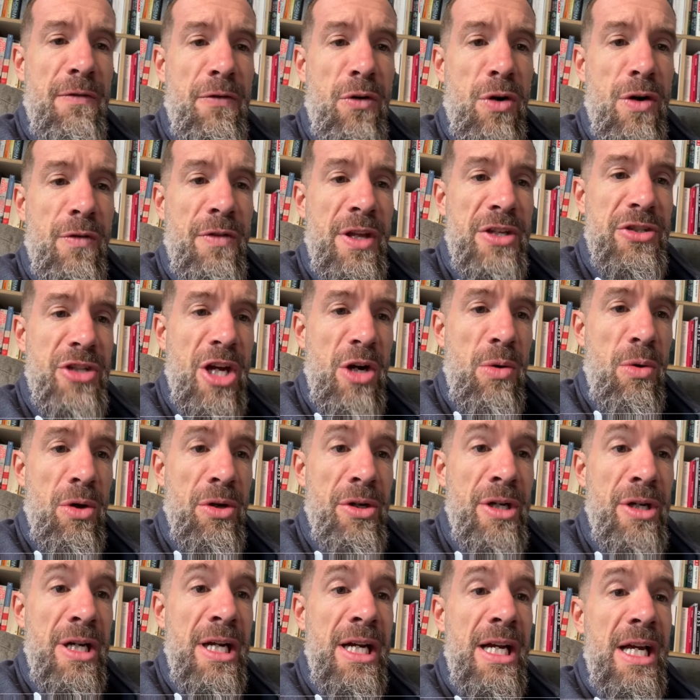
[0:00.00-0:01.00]
for if there's no
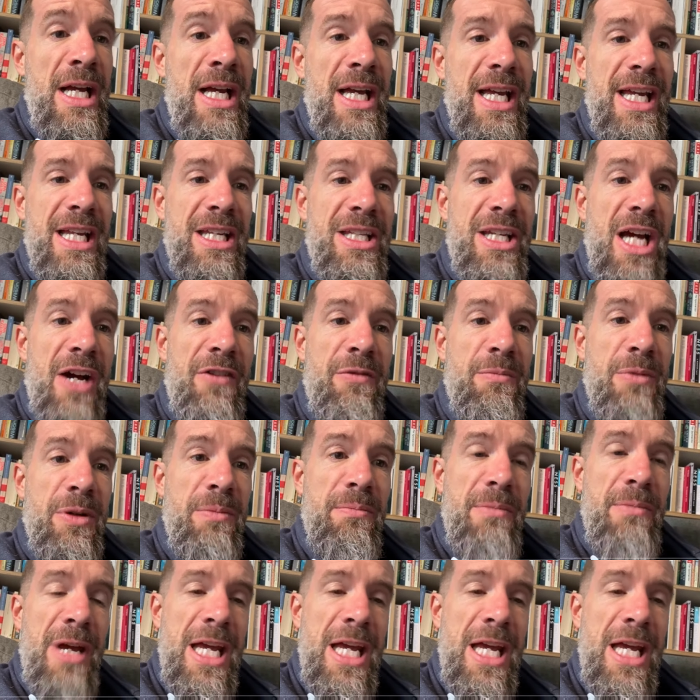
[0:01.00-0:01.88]
one in government?